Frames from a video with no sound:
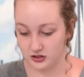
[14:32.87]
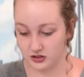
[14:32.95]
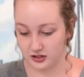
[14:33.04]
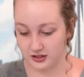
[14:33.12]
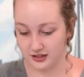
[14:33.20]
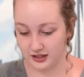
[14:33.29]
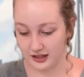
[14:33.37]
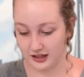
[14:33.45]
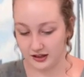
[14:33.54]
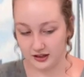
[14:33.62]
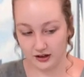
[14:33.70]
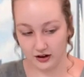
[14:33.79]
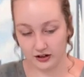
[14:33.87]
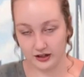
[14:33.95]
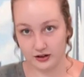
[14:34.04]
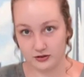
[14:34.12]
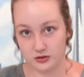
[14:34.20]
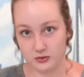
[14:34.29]
just like our
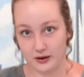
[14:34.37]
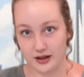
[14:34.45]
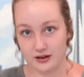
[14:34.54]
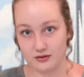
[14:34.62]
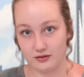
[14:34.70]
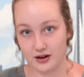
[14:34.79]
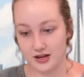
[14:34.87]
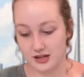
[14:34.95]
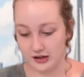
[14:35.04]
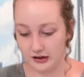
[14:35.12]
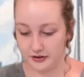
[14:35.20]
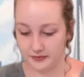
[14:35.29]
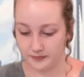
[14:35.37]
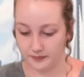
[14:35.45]
counterweight right here,